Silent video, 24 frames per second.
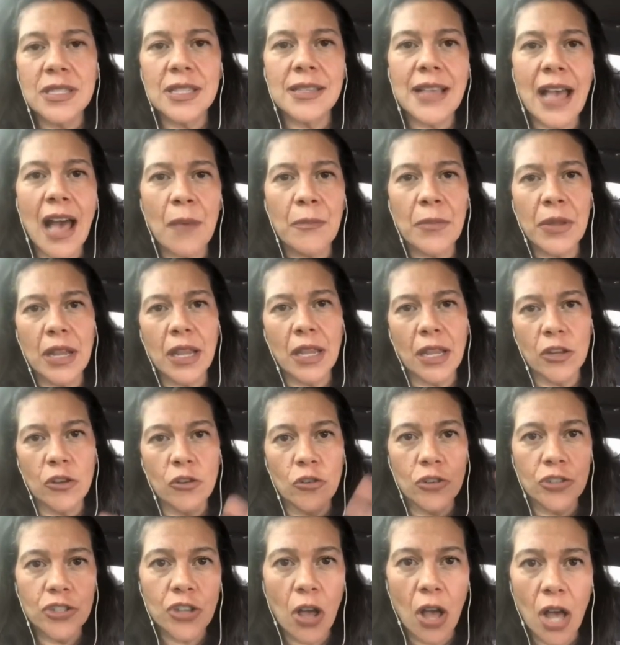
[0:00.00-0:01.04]
Is this happening
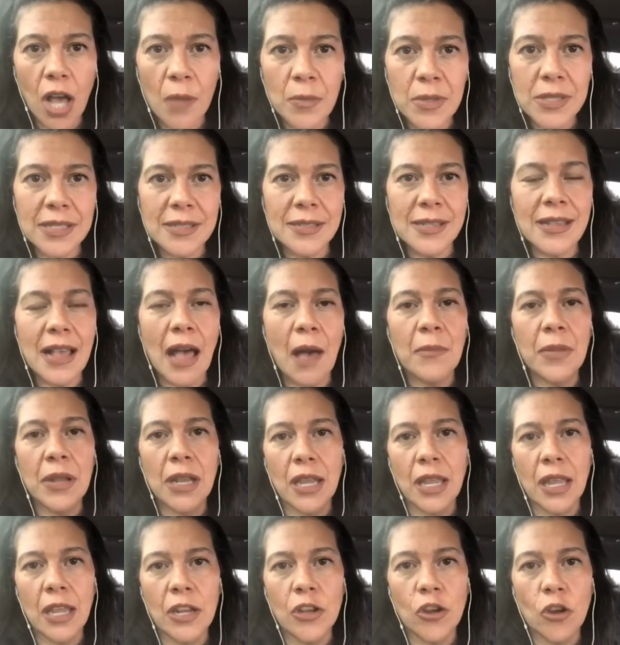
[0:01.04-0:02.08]
in your job? Is this
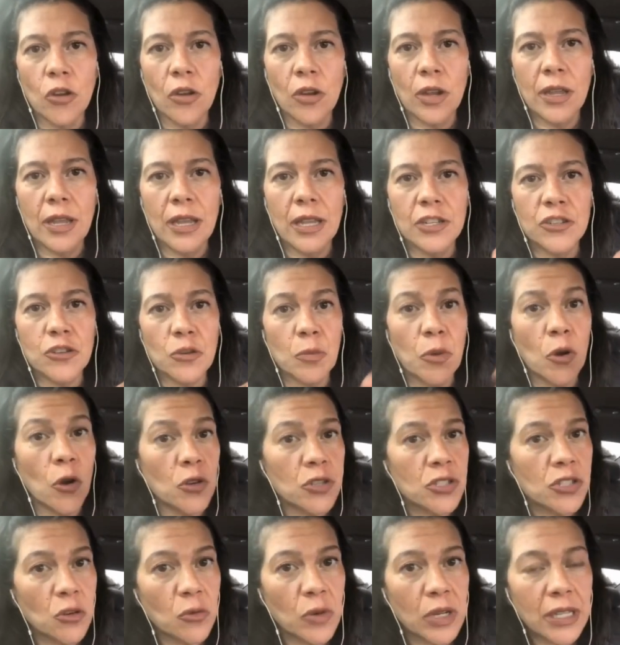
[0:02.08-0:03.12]
happening in your
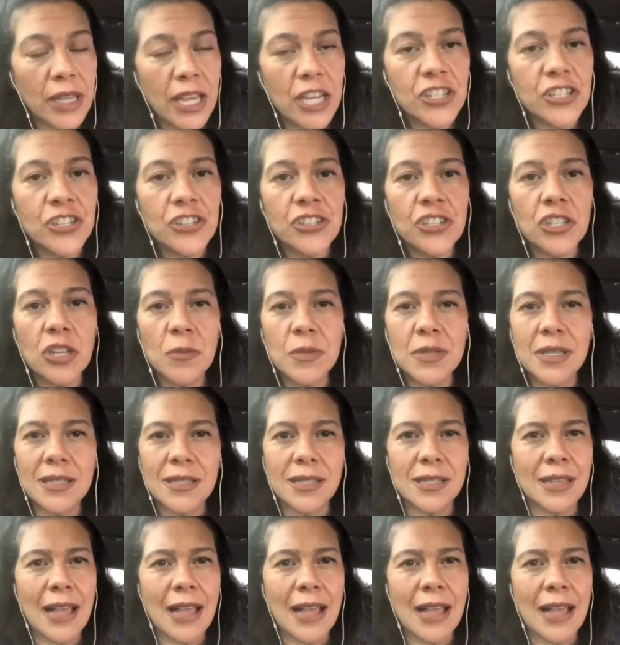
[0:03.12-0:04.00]
interpersonal relationships?